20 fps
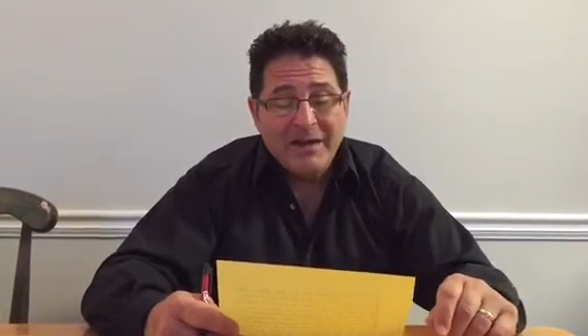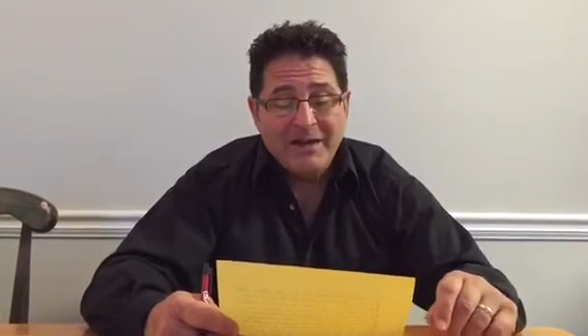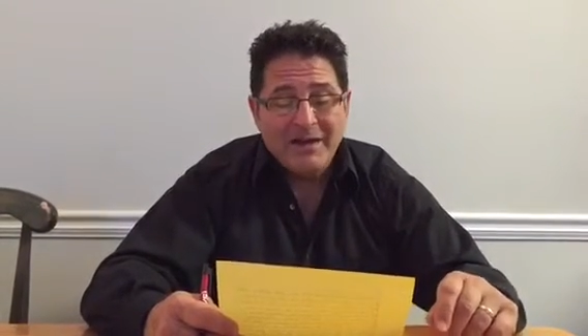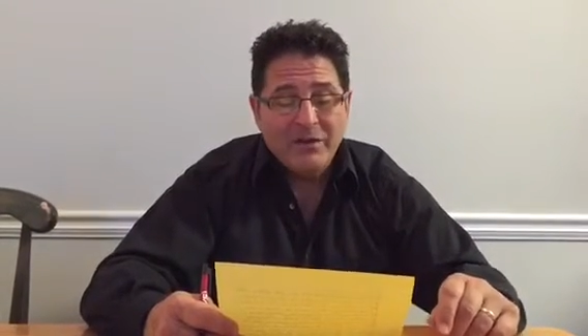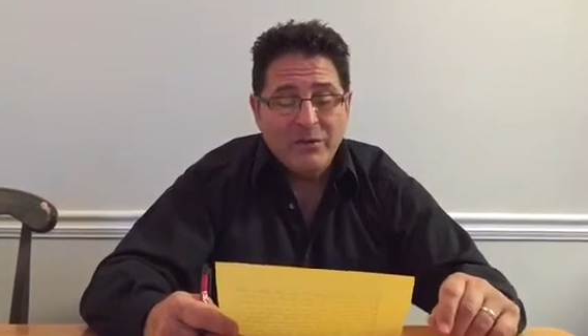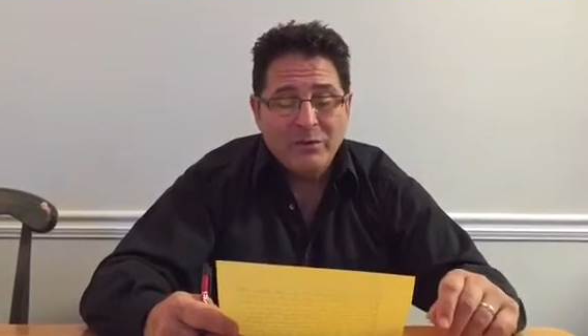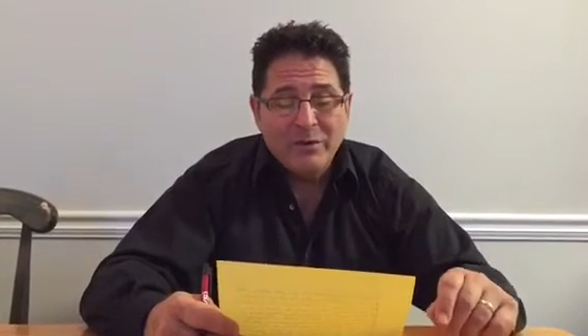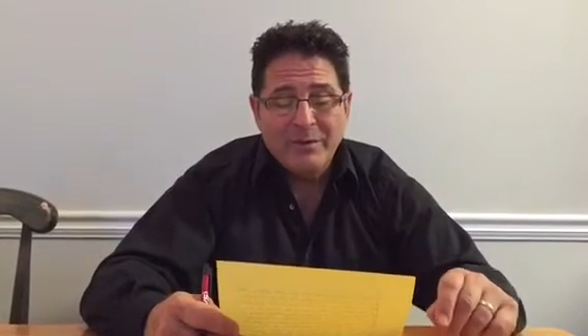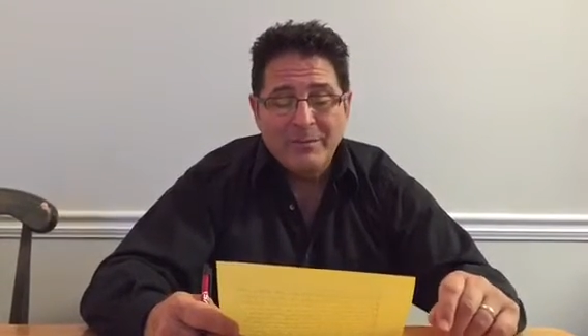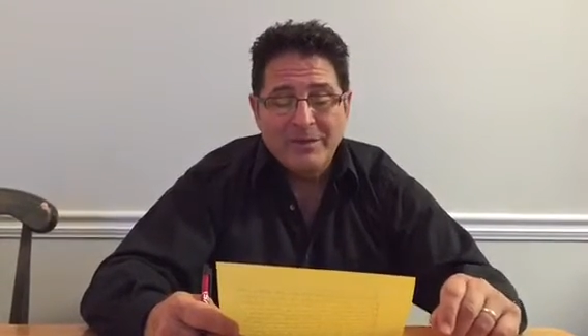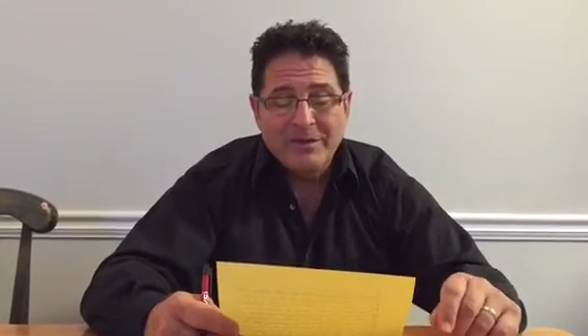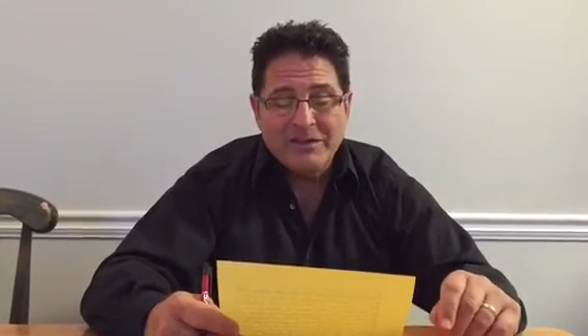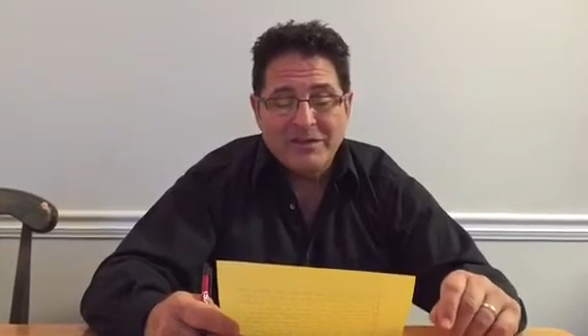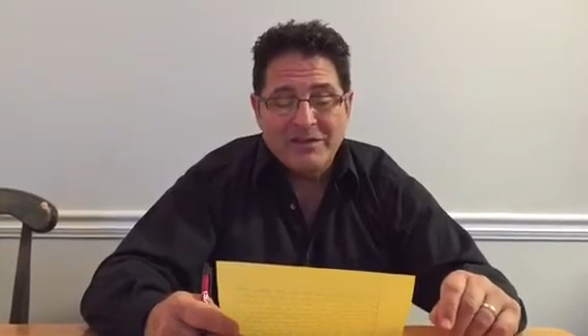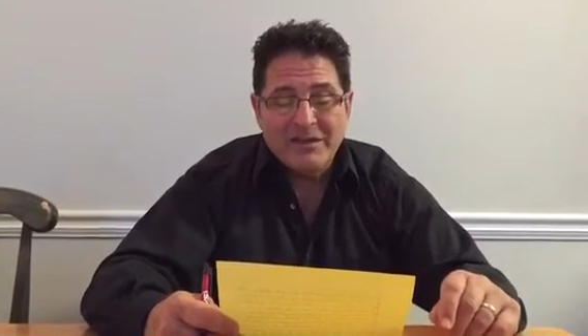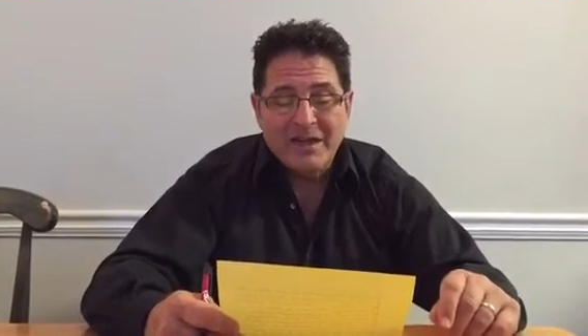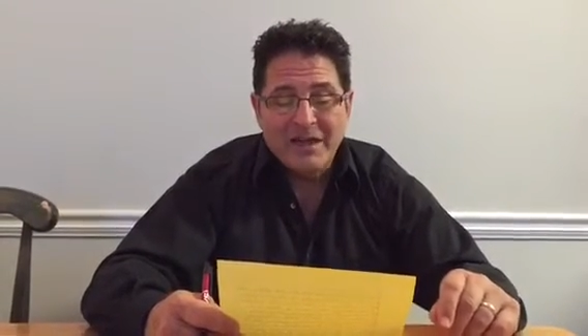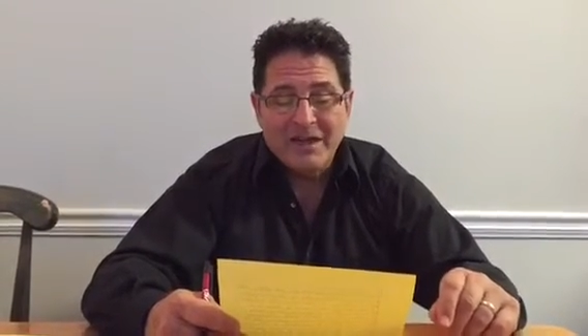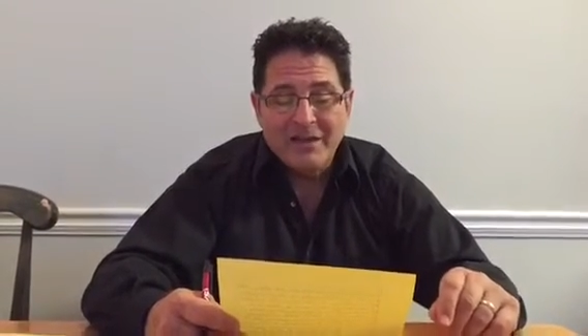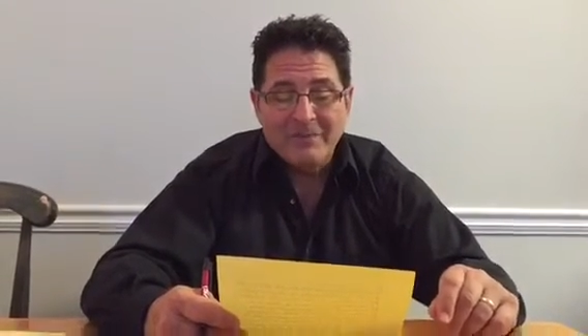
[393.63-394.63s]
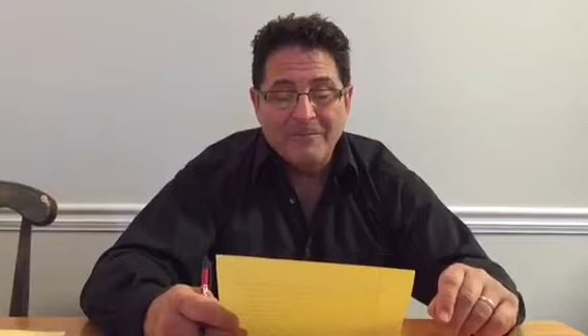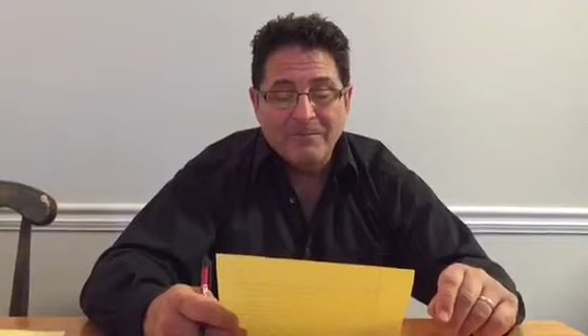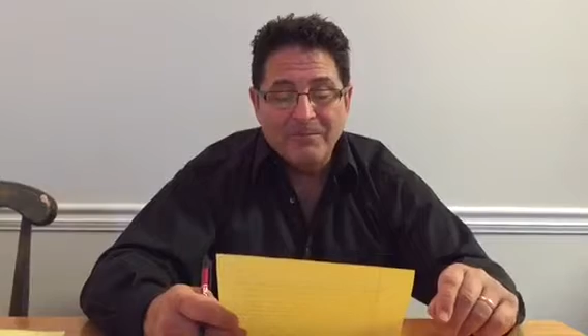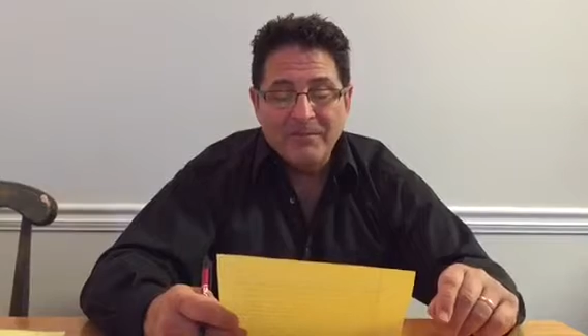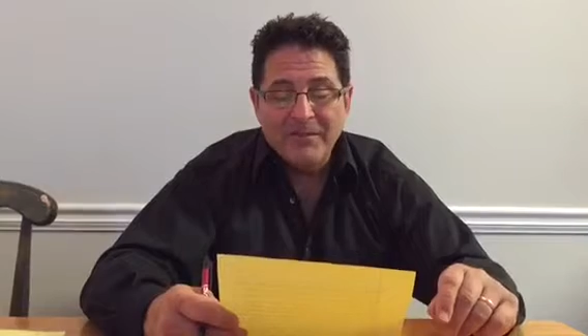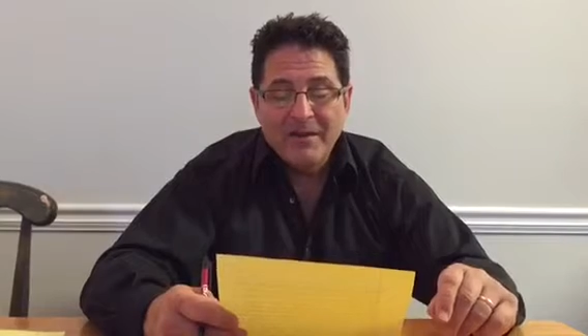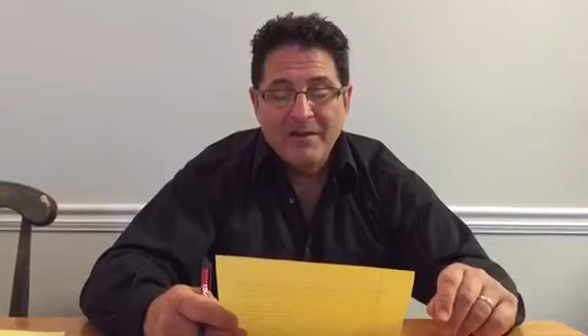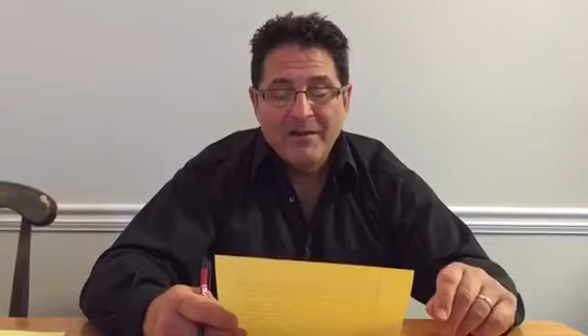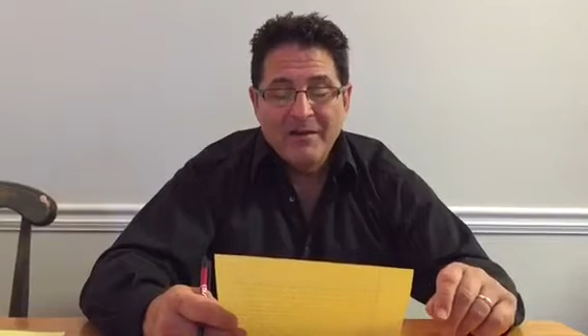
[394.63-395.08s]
men and women said